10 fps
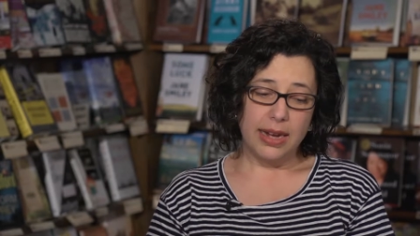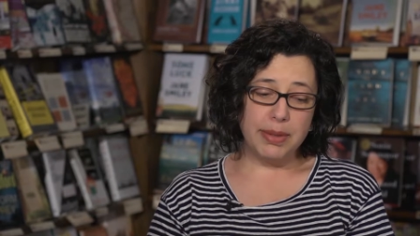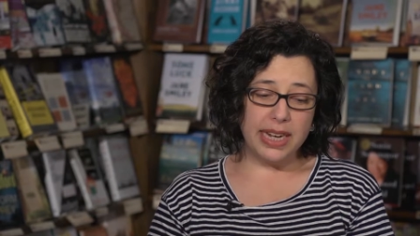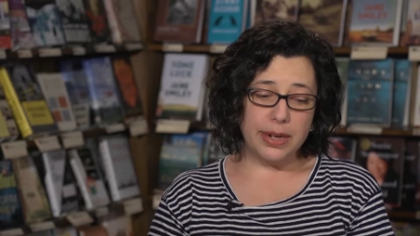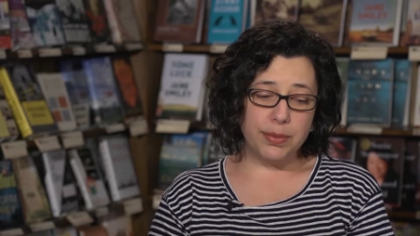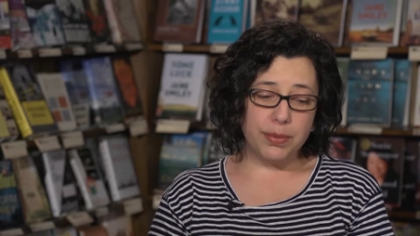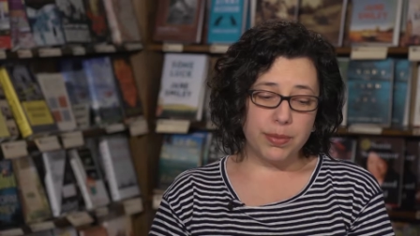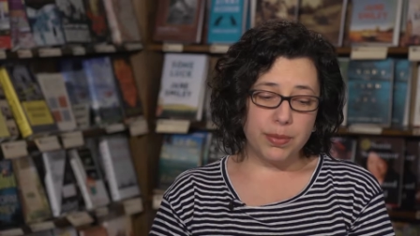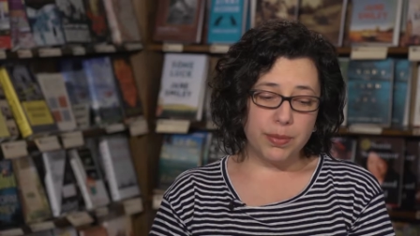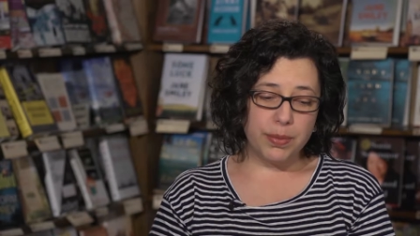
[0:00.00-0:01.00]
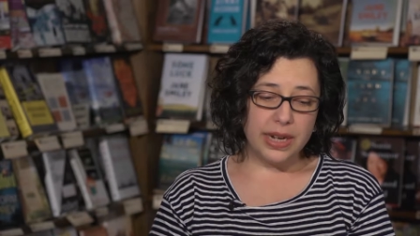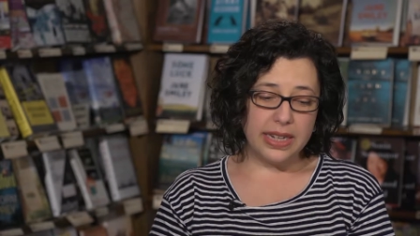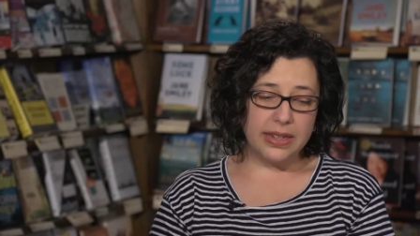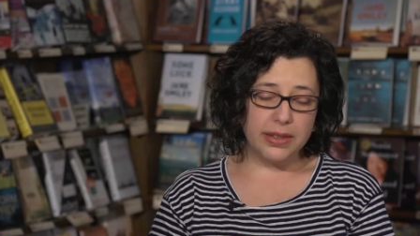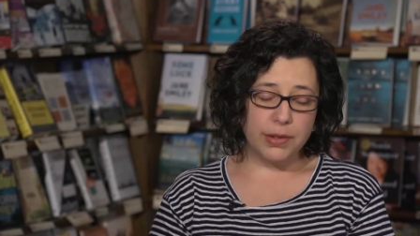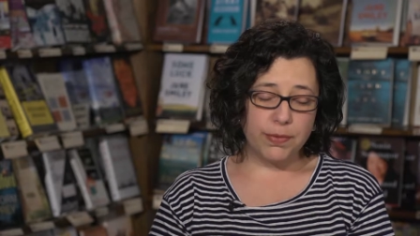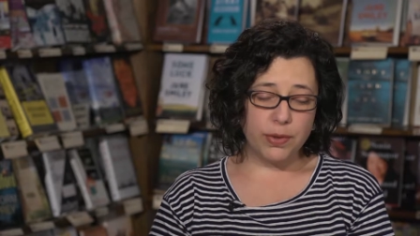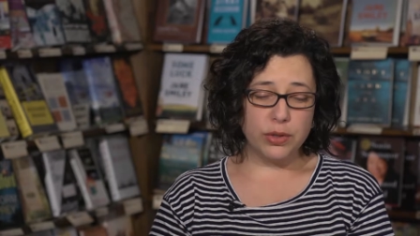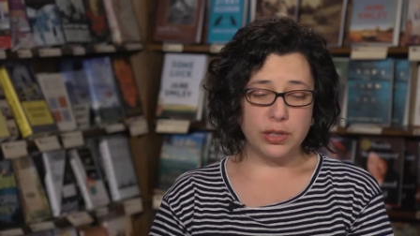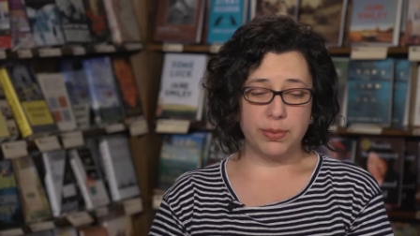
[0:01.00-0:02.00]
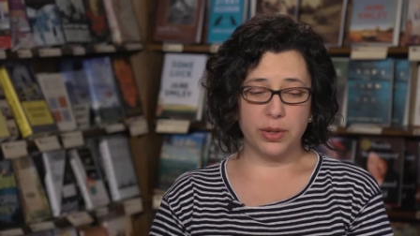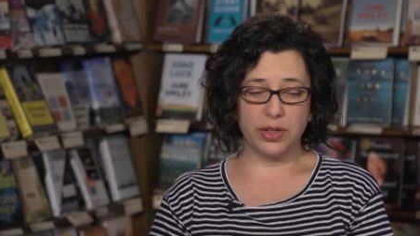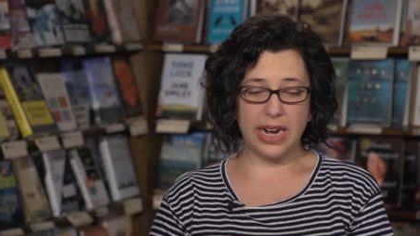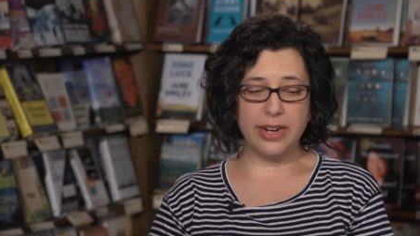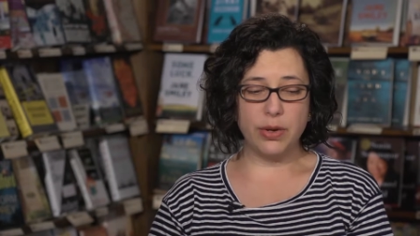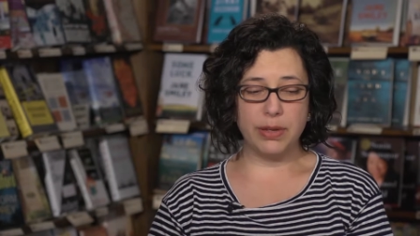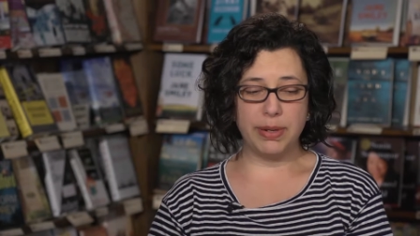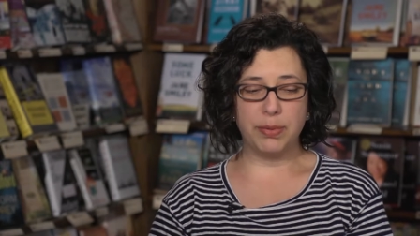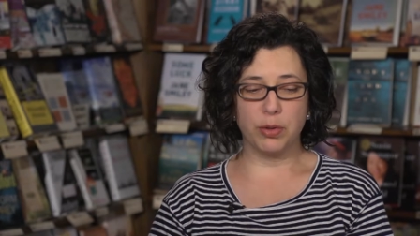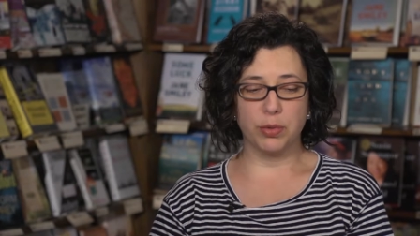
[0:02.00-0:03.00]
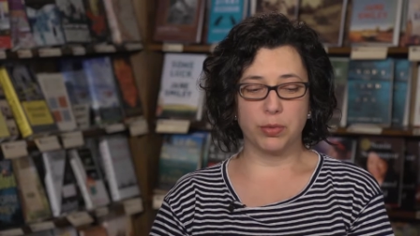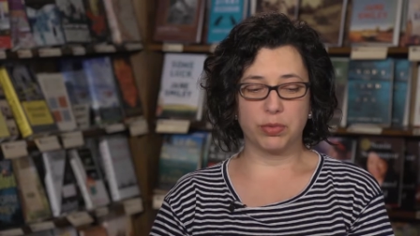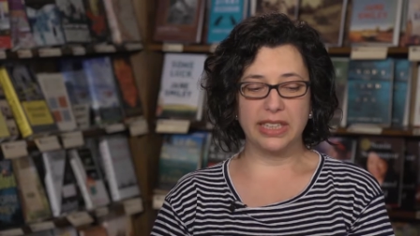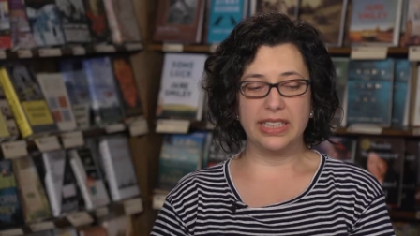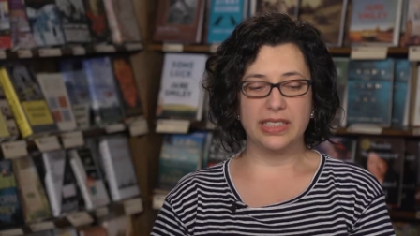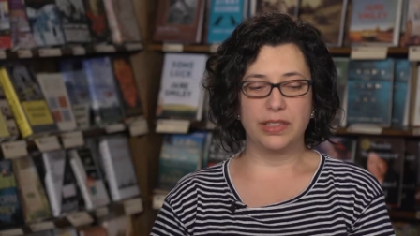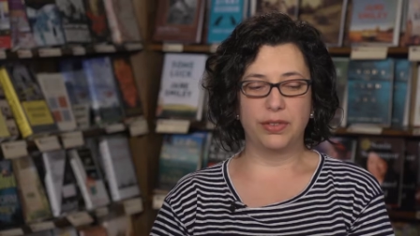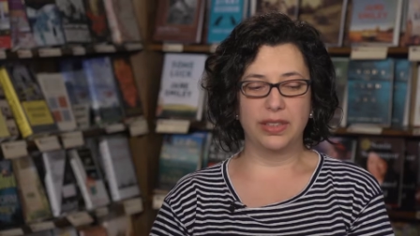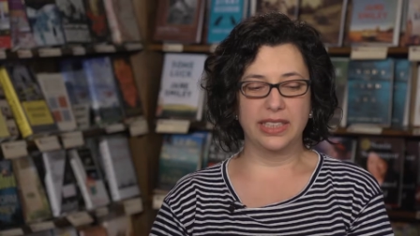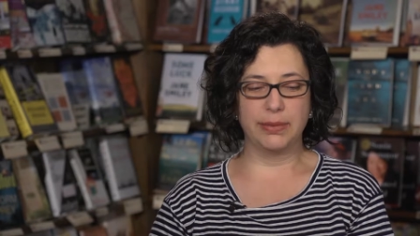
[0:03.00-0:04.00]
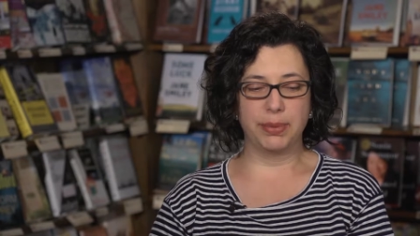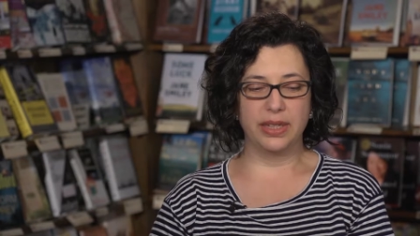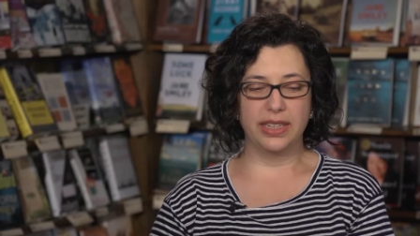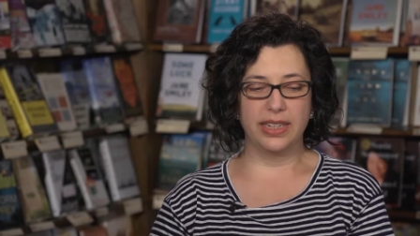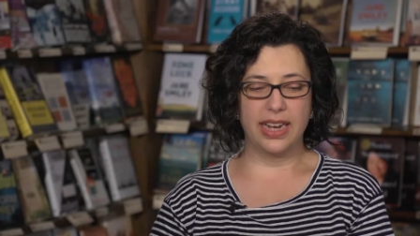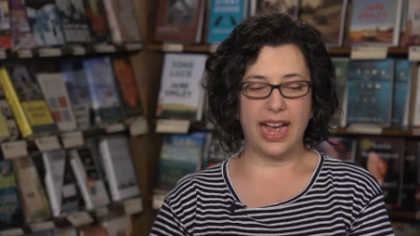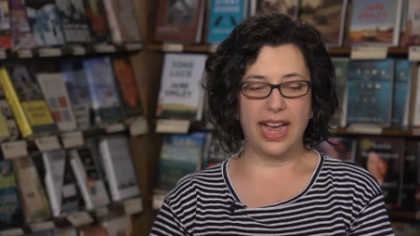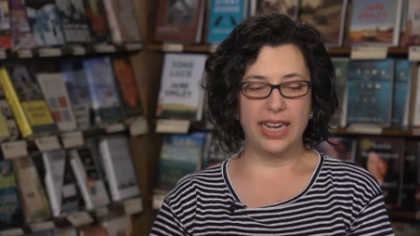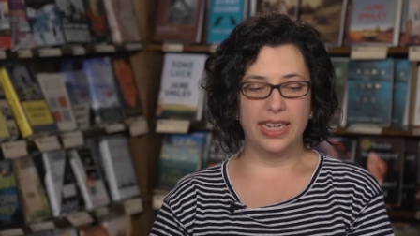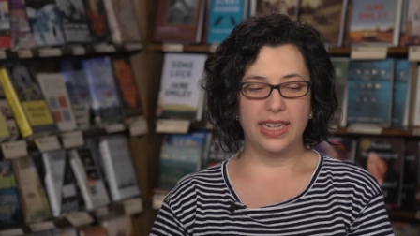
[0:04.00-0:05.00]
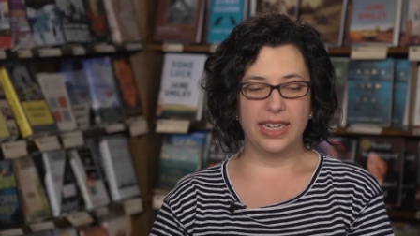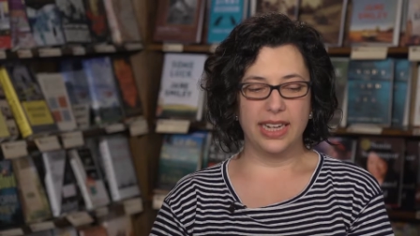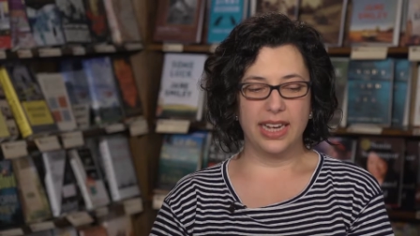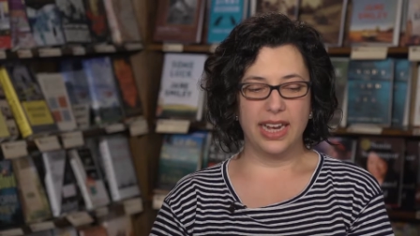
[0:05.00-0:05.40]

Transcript: mean, in the first book, I know that people read it differently, but I